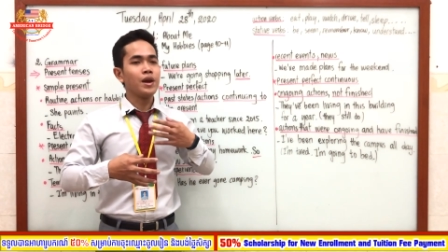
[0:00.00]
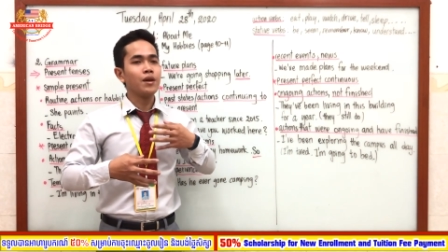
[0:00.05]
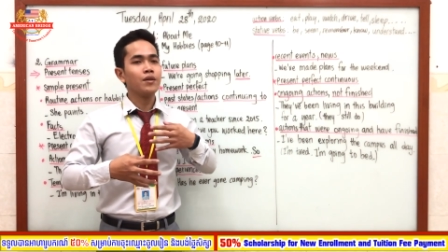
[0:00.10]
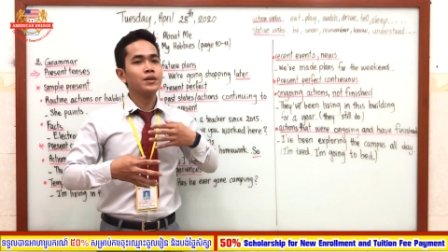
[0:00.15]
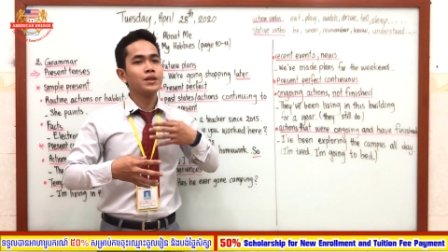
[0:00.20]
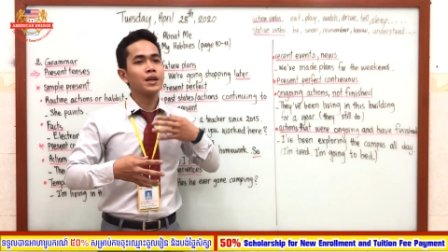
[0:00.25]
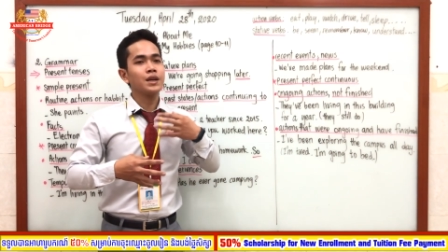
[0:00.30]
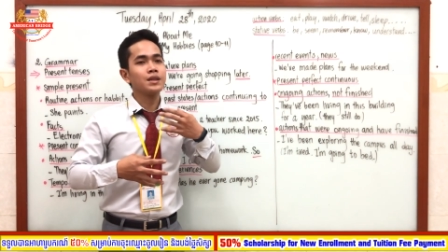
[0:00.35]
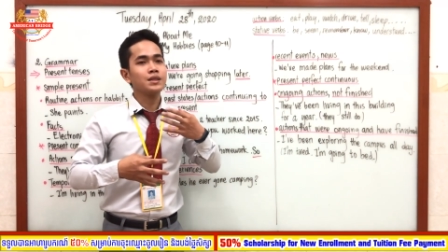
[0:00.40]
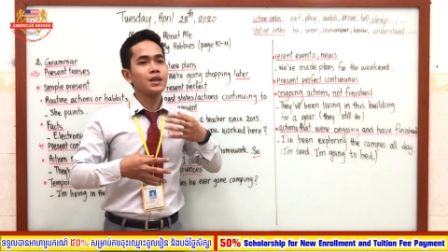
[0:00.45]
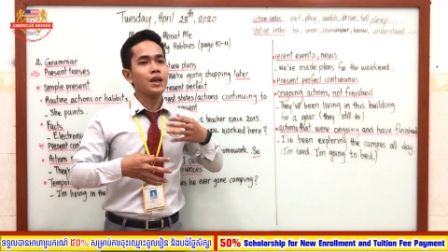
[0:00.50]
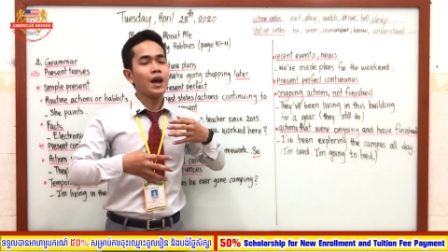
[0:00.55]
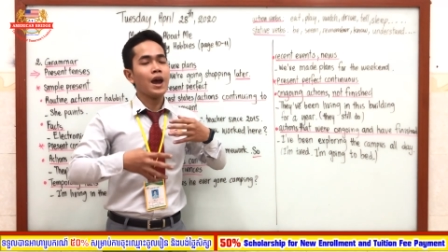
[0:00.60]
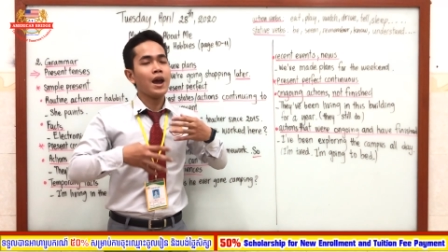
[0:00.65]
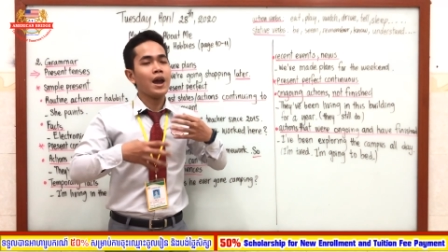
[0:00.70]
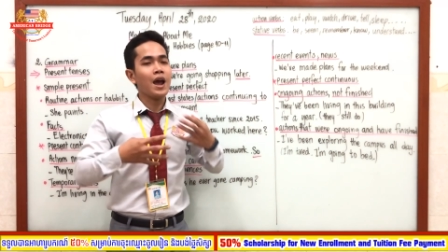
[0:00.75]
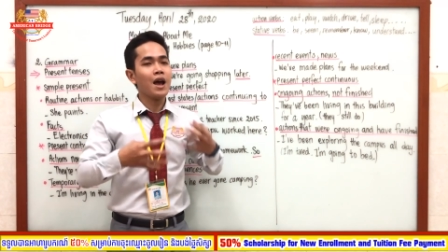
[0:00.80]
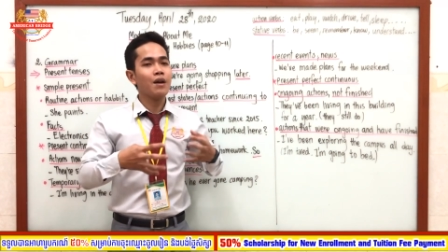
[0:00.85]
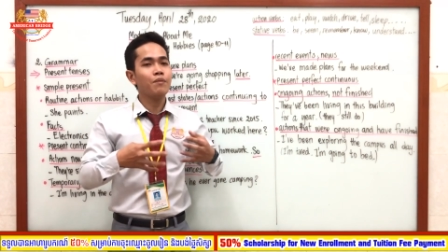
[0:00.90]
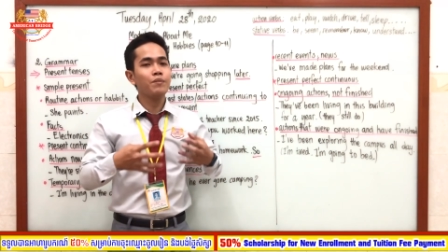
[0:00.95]
you can say,
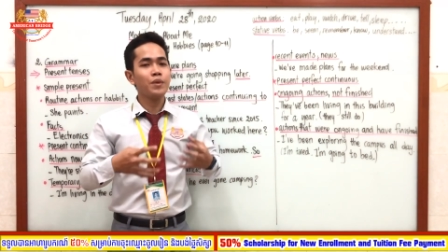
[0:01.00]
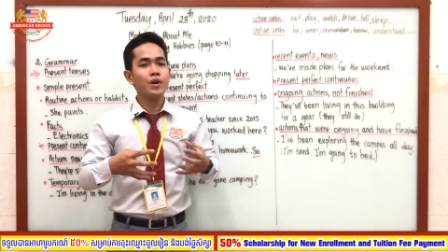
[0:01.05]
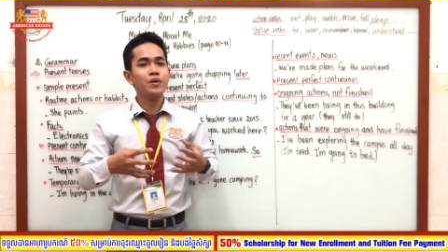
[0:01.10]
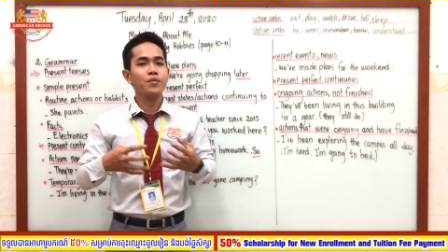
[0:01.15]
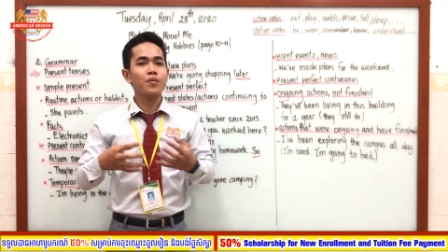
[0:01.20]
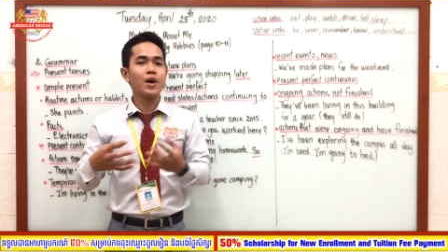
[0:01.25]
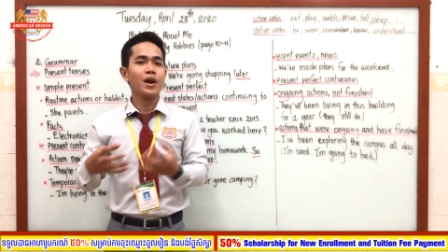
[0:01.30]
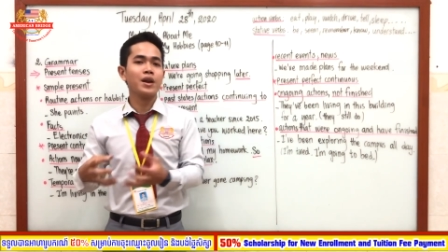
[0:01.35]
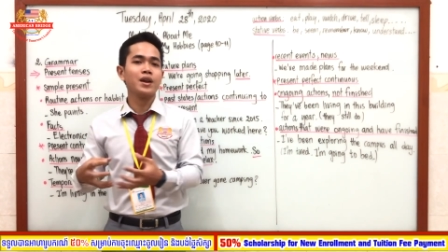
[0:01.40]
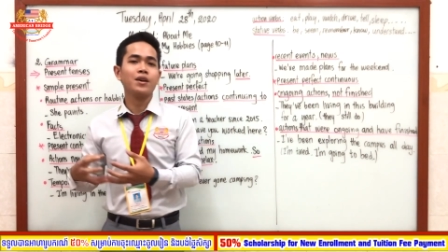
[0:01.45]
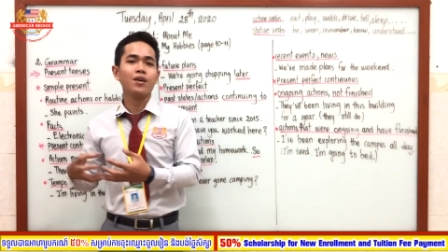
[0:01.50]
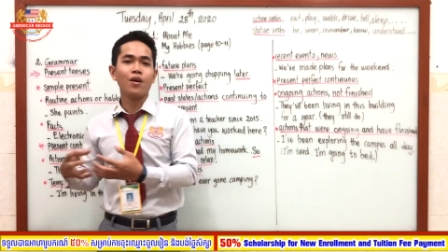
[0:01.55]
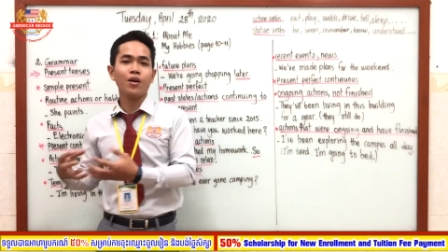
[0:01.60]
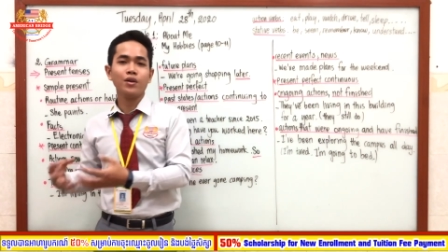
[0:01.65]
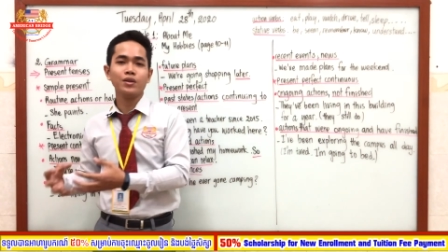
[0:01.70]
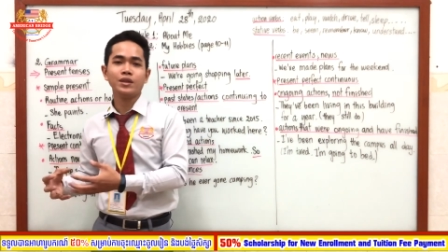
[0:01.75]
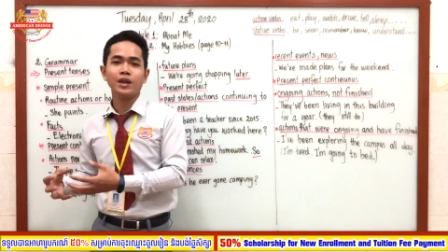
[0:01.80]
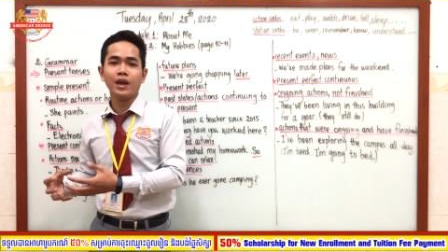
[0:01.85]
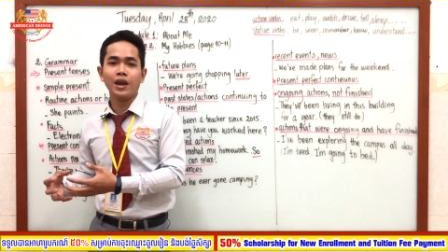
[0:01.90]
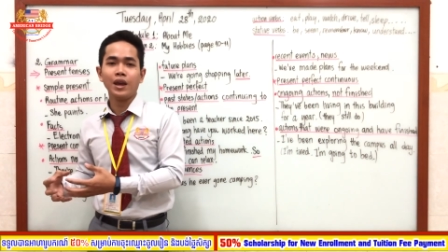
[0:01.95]
I have been running
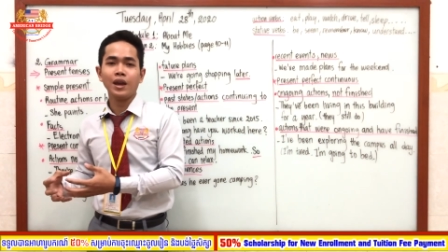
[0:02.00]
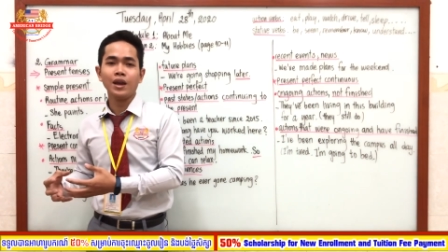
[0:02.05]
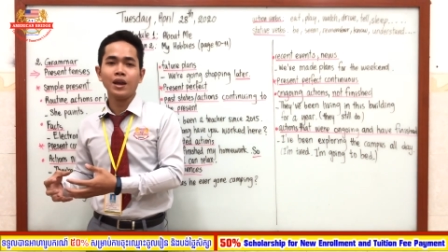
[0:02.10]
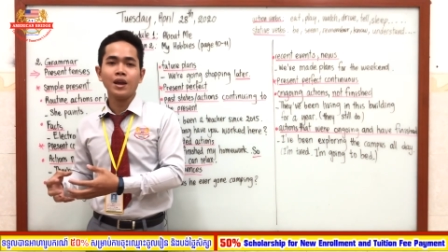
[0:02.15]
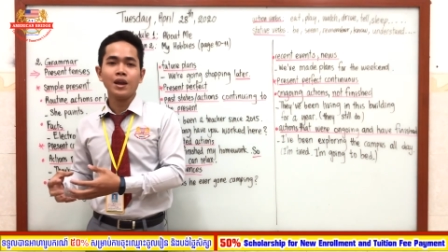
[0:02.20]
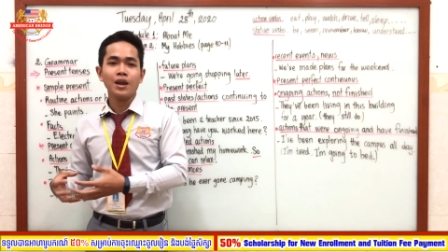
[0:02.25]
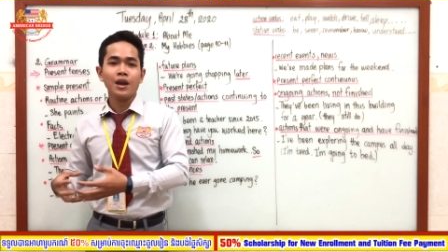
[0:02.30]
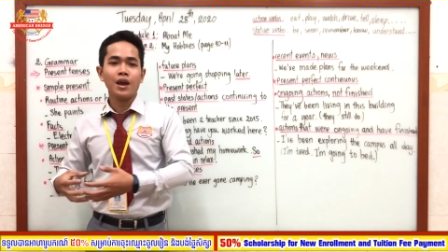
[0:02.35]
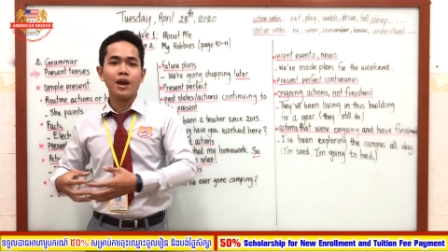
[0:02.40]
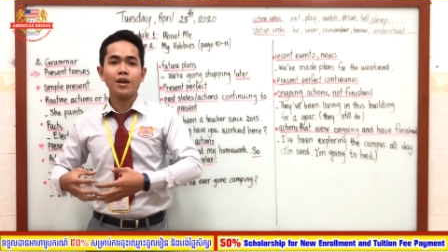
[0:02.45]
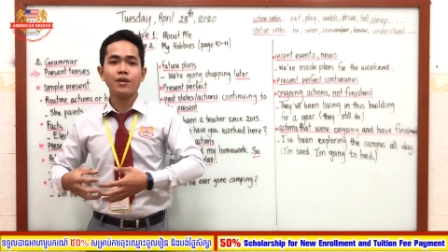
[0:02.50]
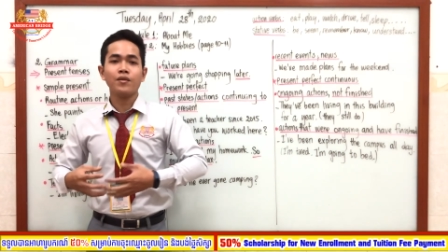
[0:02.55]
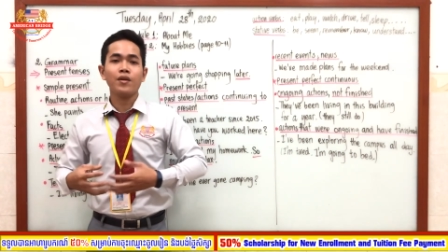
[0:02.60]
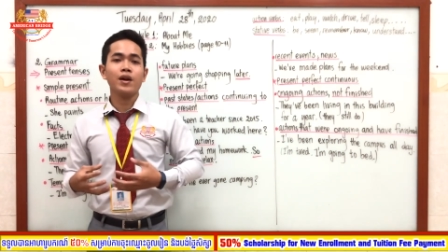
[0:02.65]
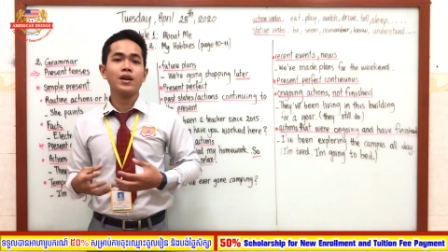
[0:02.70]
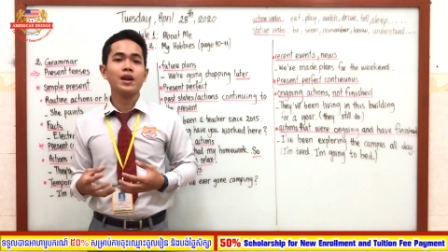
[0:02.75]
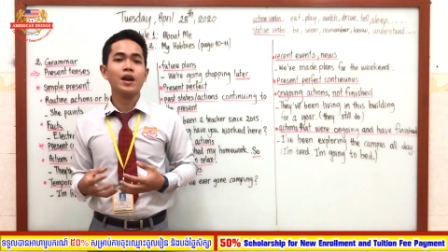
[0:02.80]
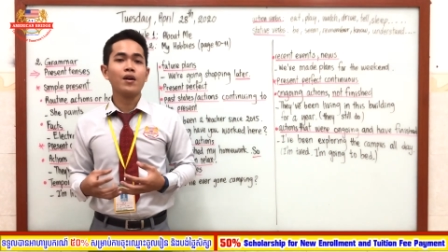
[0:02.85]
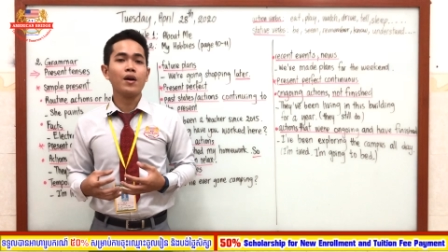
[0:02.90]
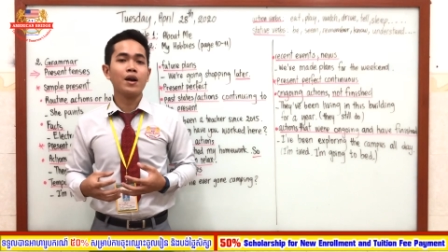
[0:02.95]
all day, and
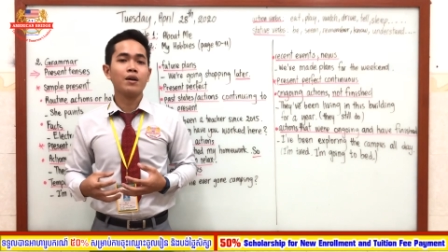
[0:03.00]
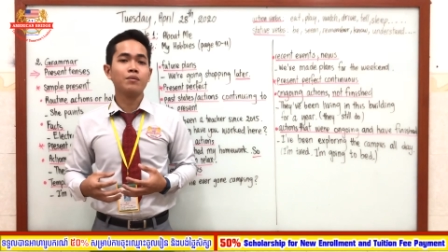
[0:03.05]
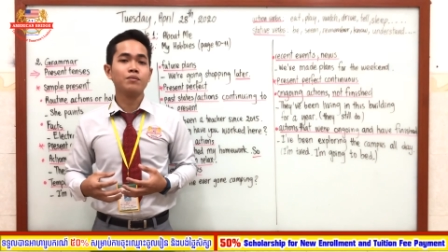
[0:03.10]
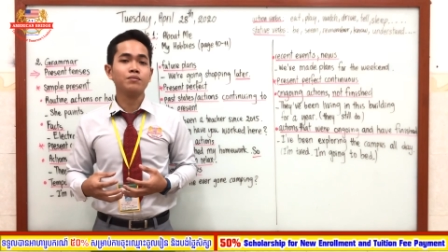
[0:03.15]
right now